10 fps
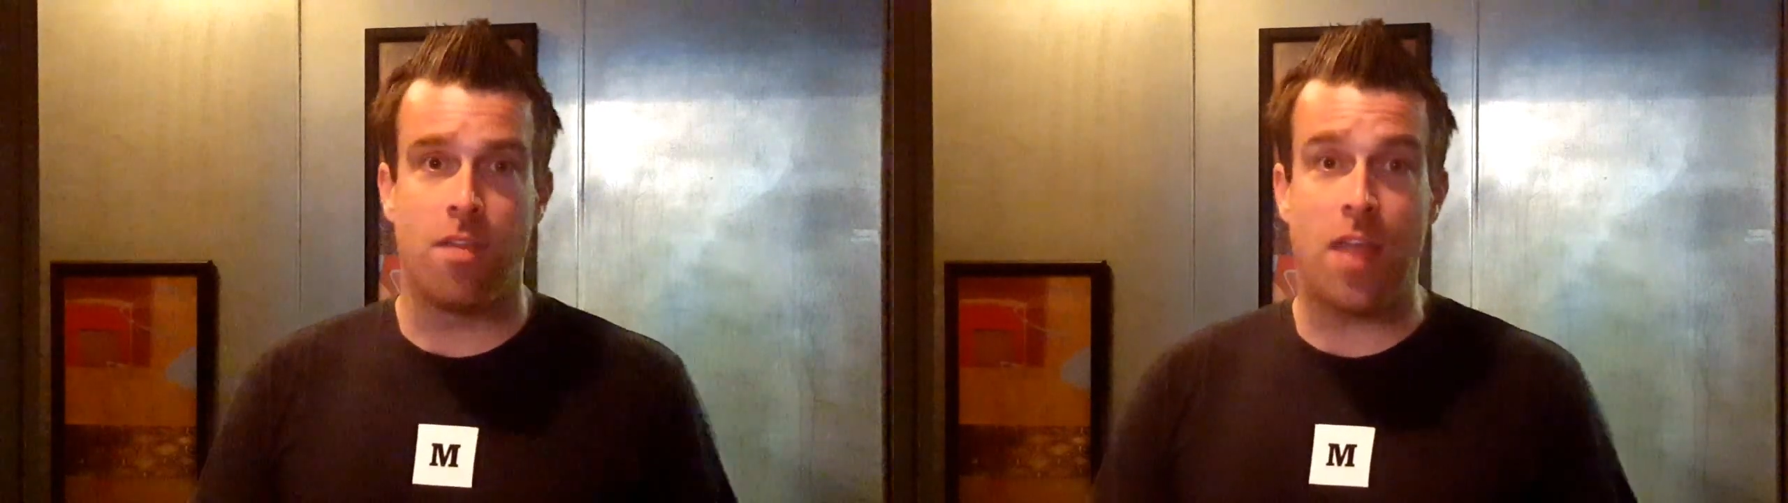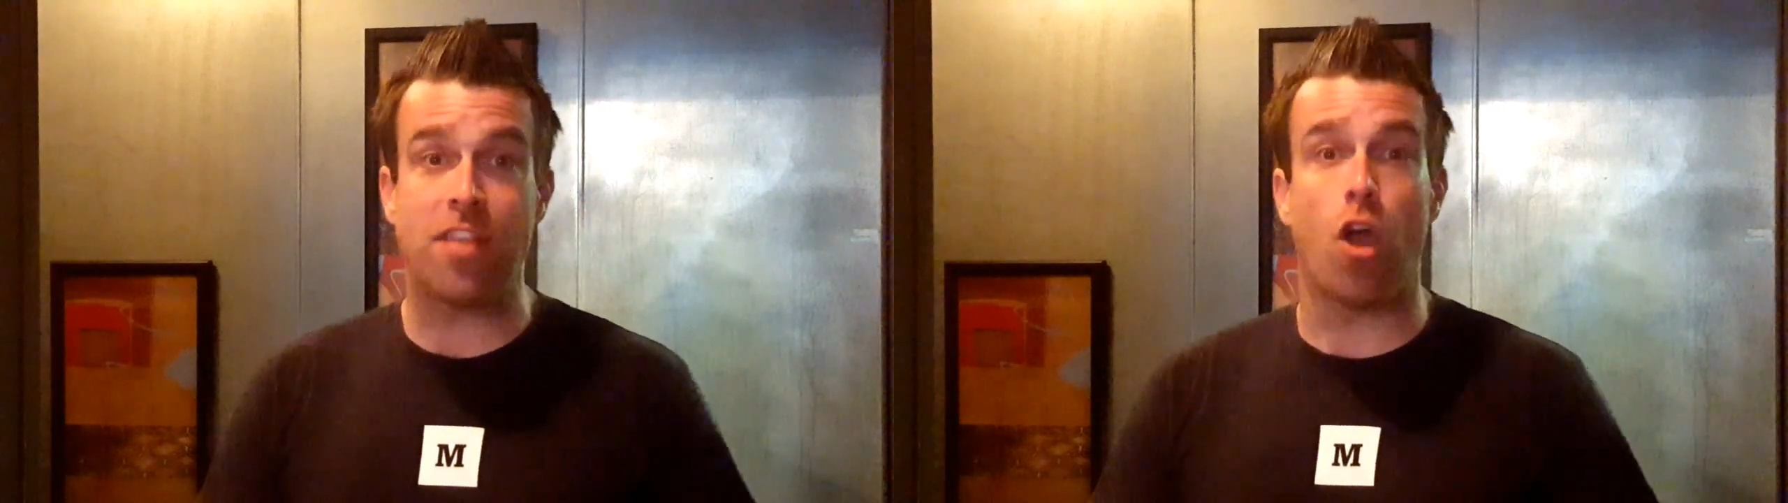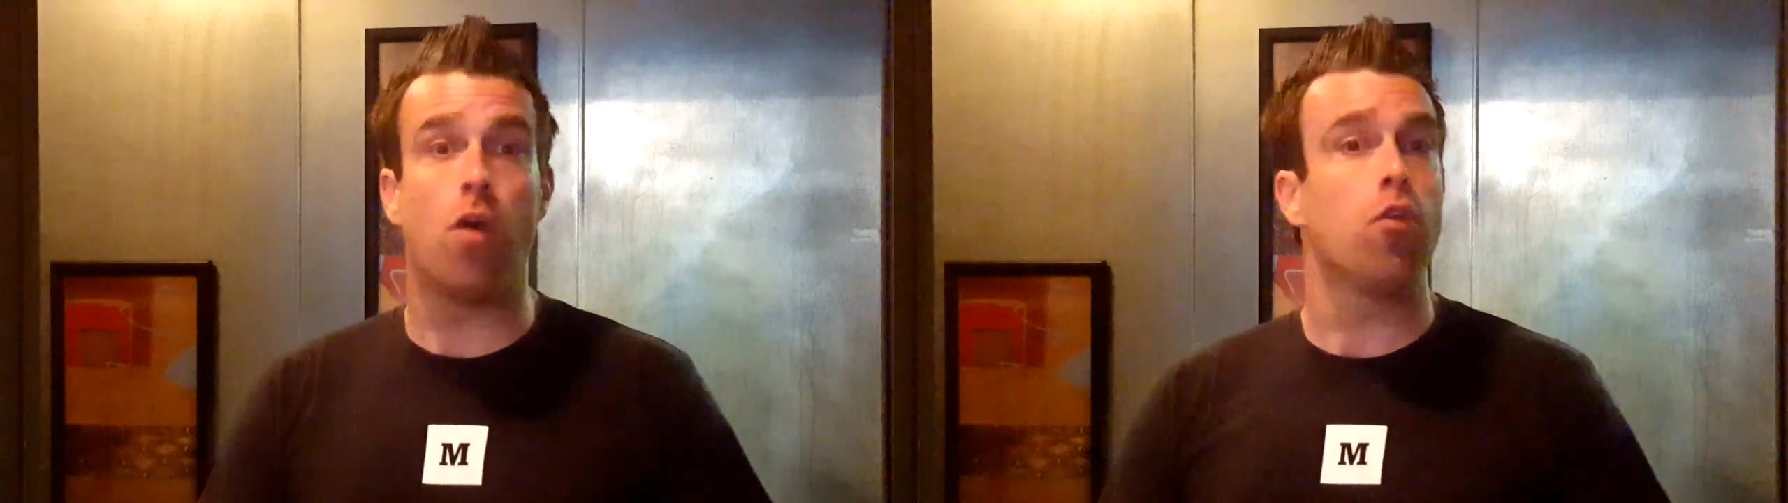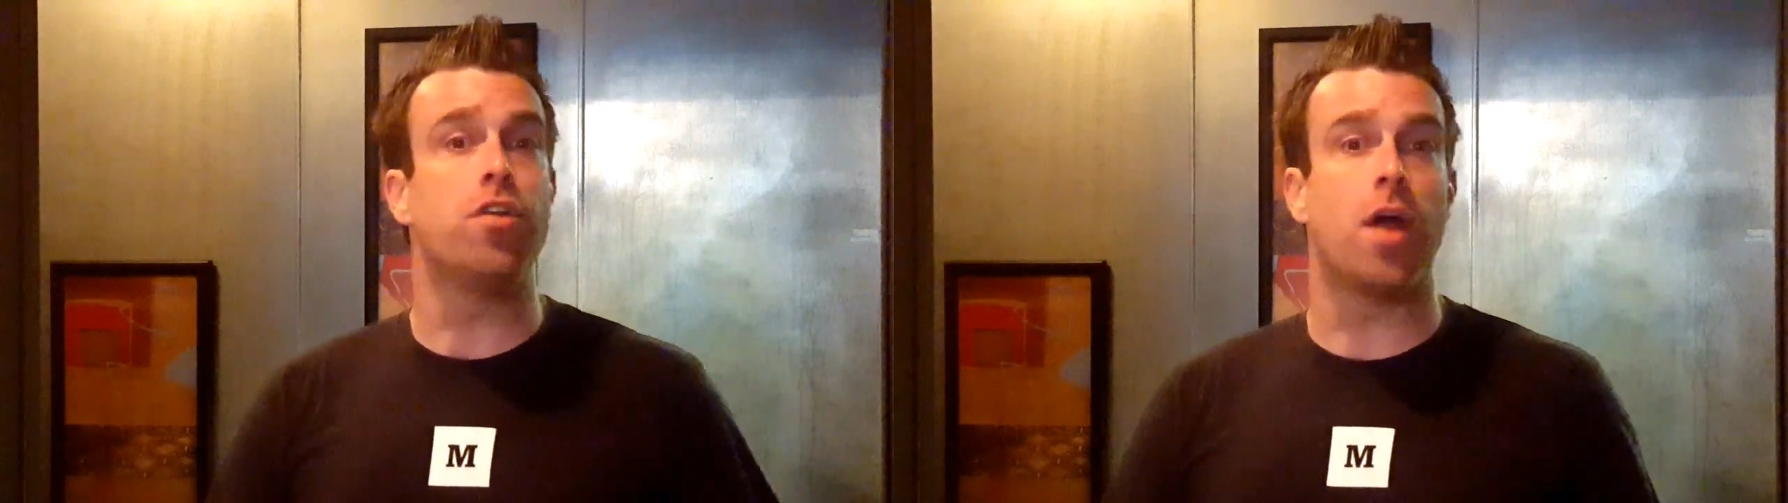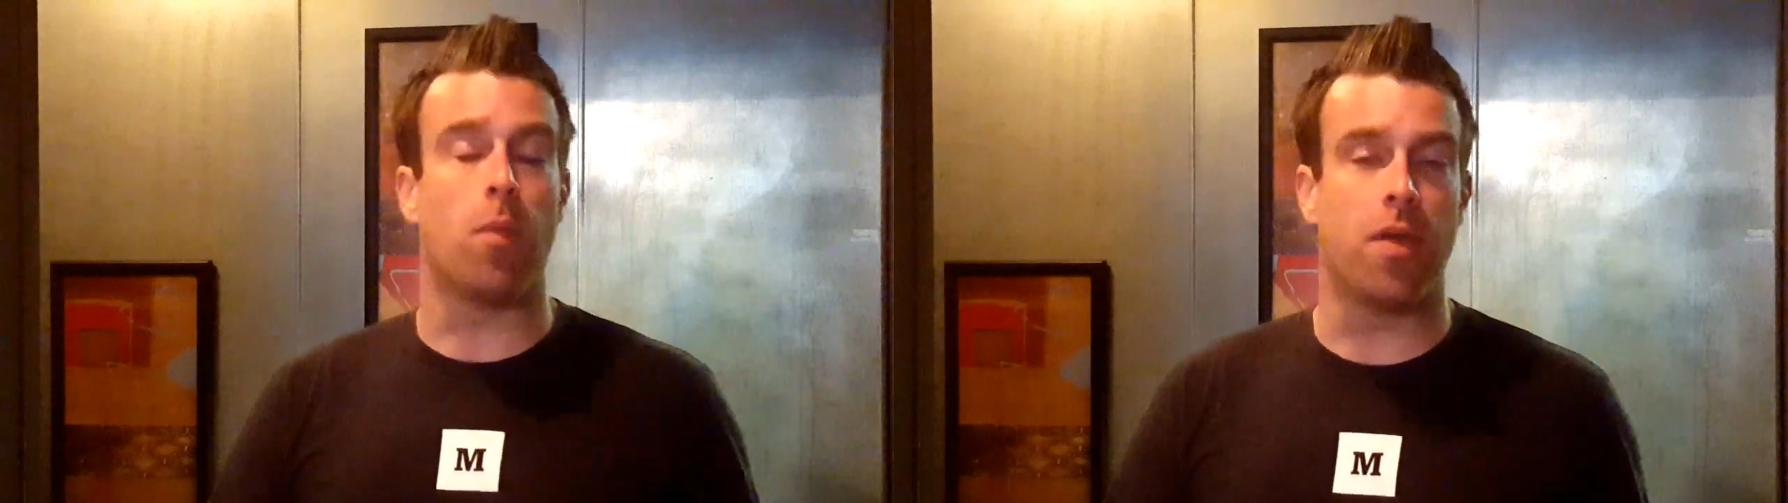That's over
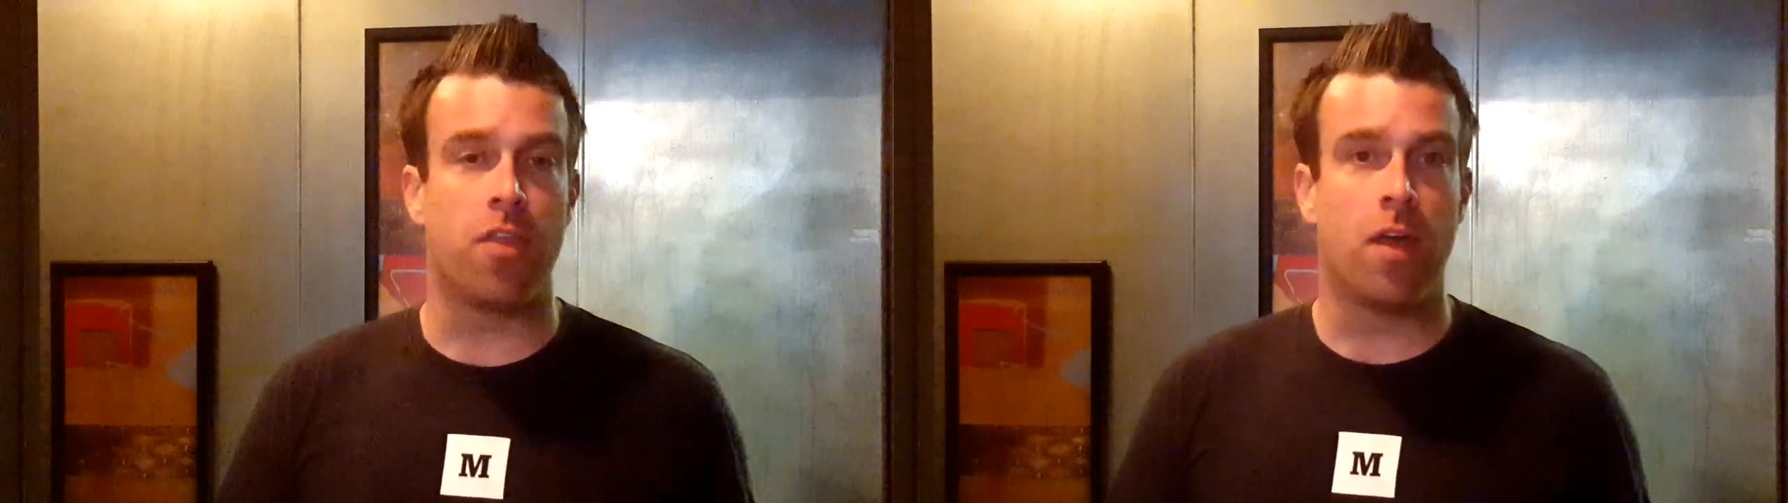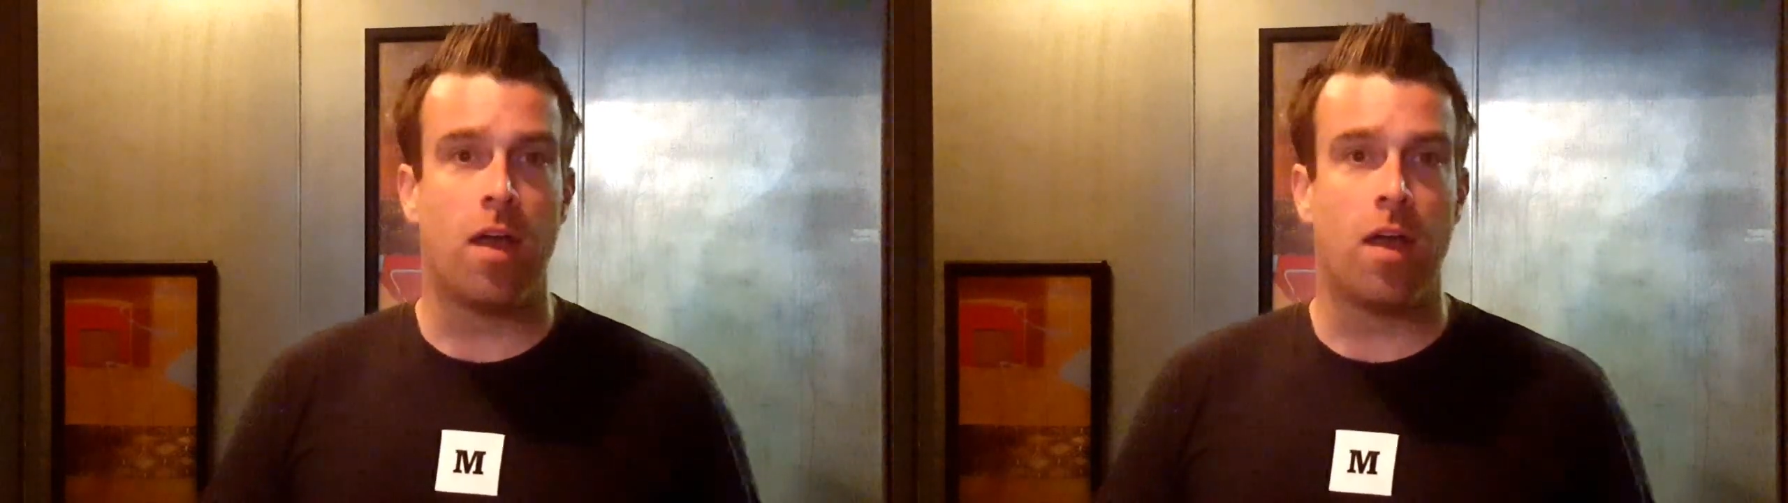and done with.